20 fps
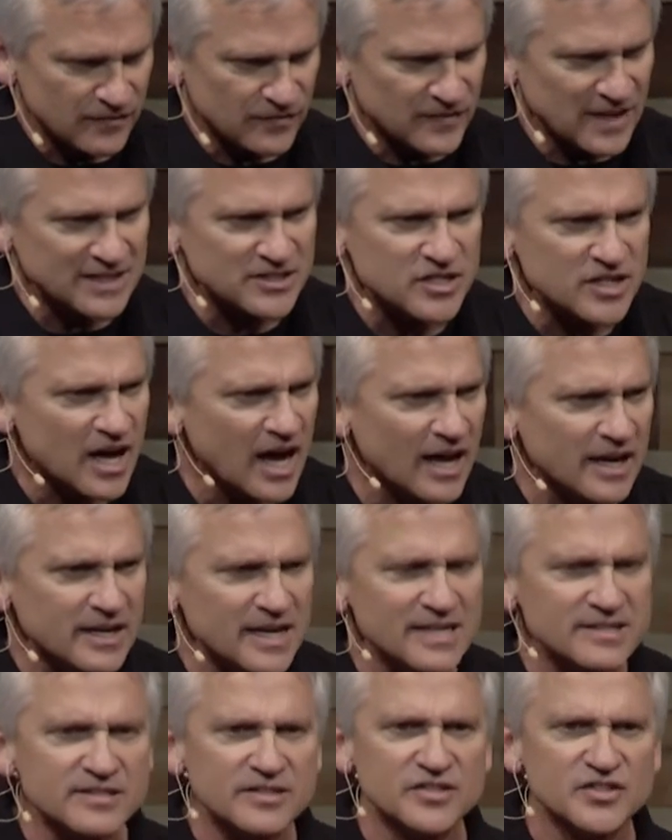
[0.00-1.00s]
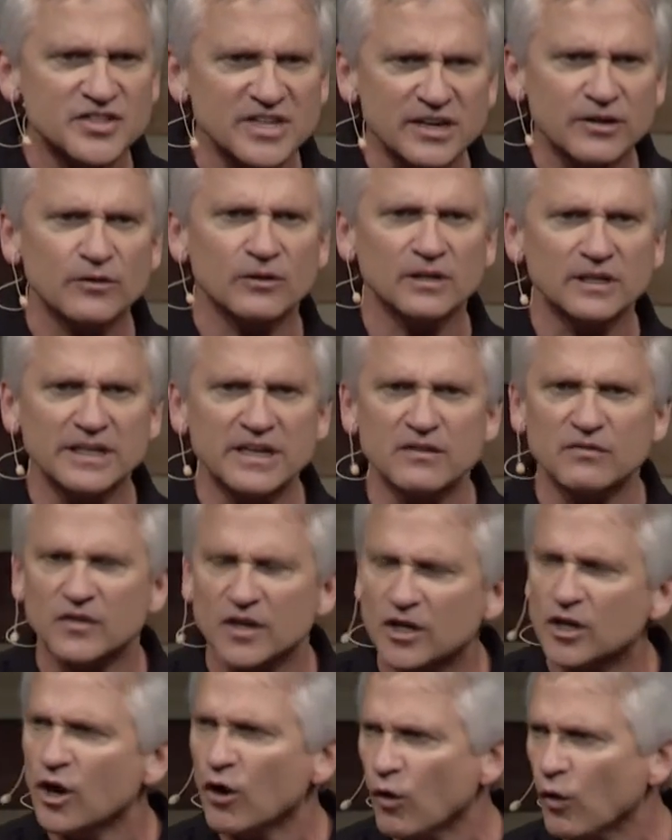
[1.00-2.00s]
that's not necessarily
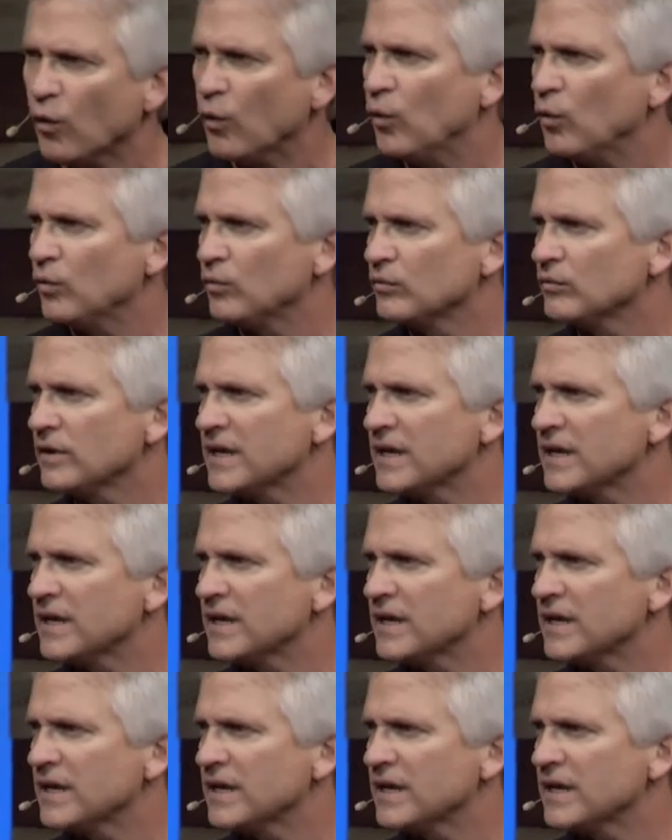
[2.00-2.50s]
the goal.